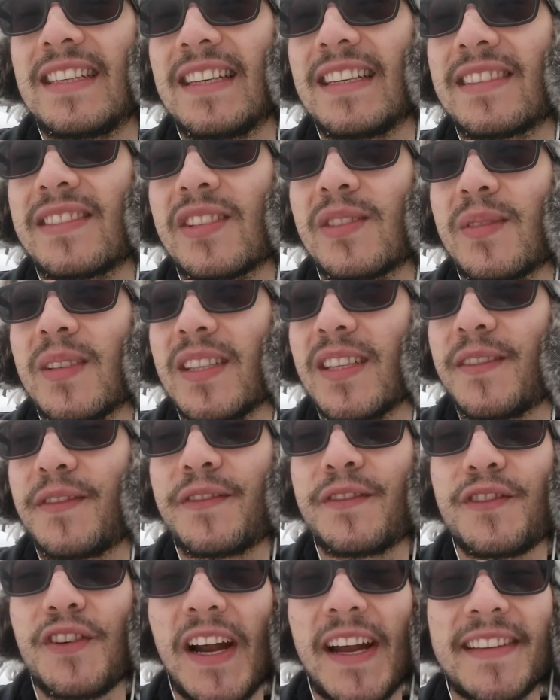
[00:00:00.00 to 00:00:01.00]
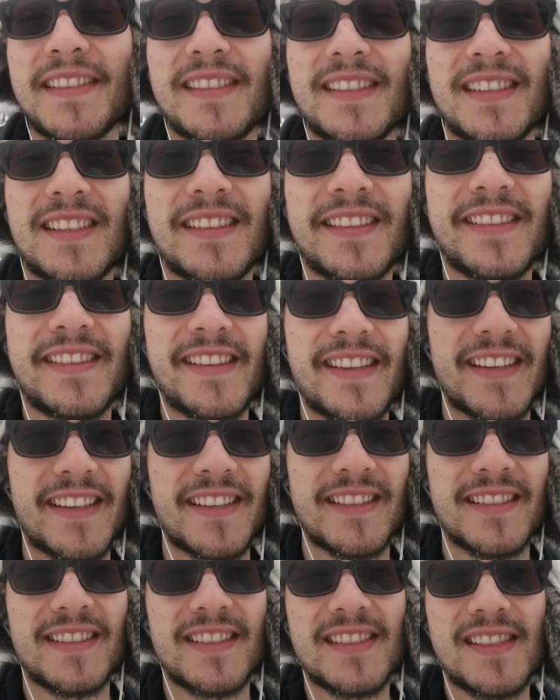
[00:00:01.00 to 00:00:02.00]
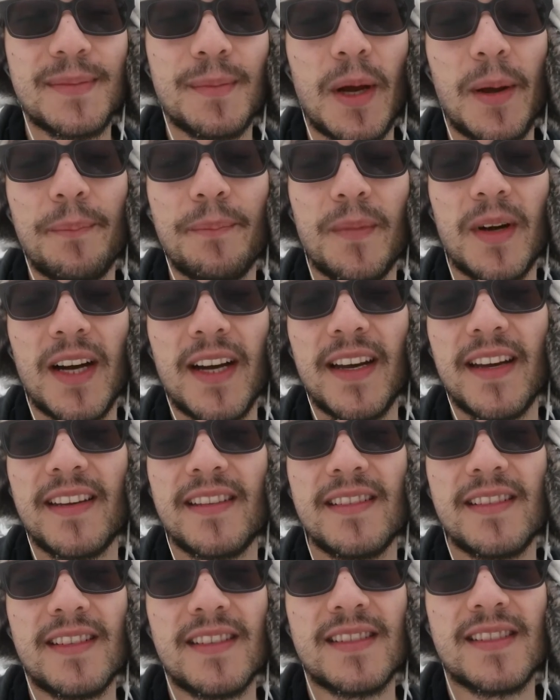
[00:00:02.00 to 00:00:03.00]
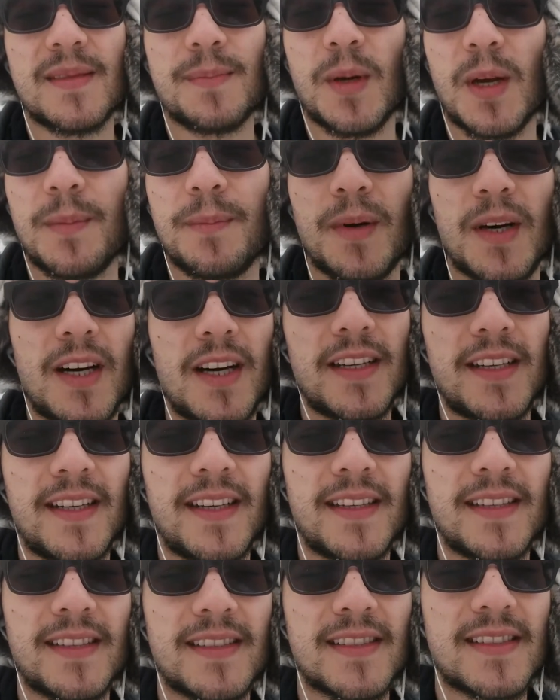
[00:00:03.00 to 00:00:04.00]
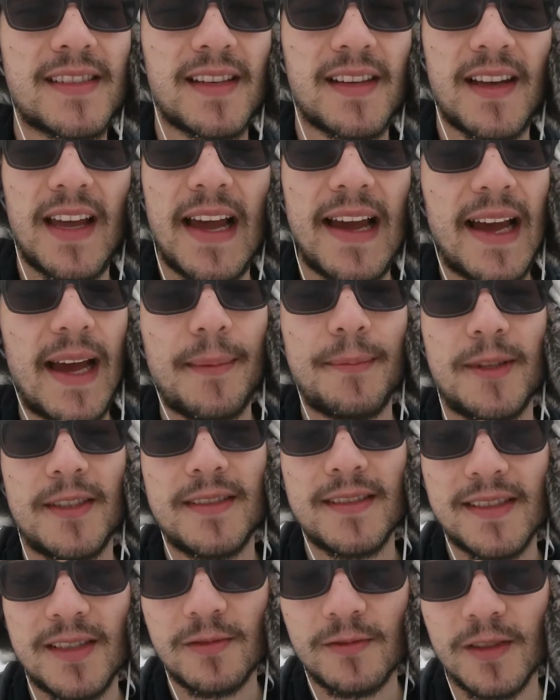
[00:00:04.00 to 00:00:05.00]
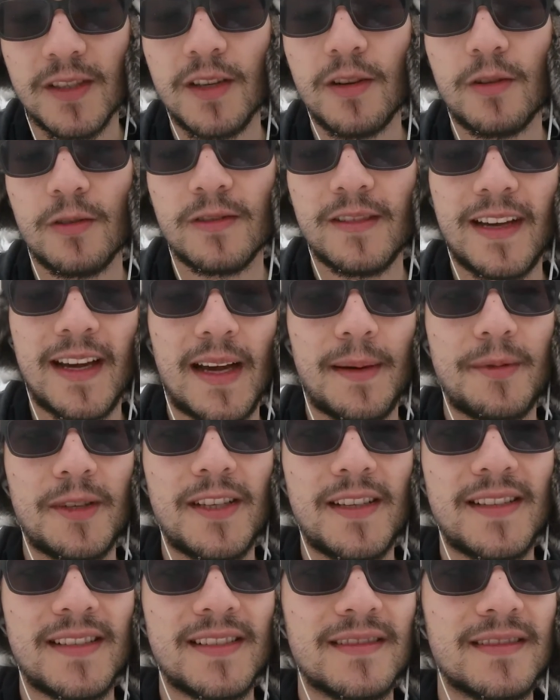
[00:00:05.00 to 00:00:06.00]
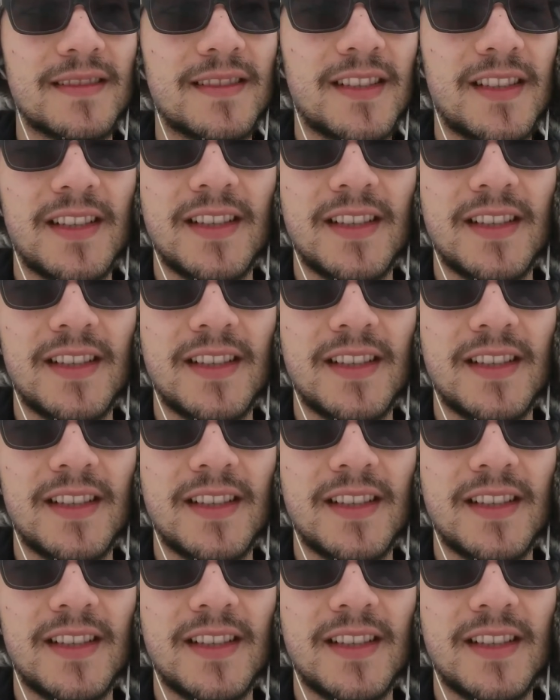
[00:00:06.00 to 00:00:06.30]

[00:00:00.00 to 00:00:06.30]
it's a really frantic thing. It's my mind and it's my body, and it's a habit. It's a really old habit. And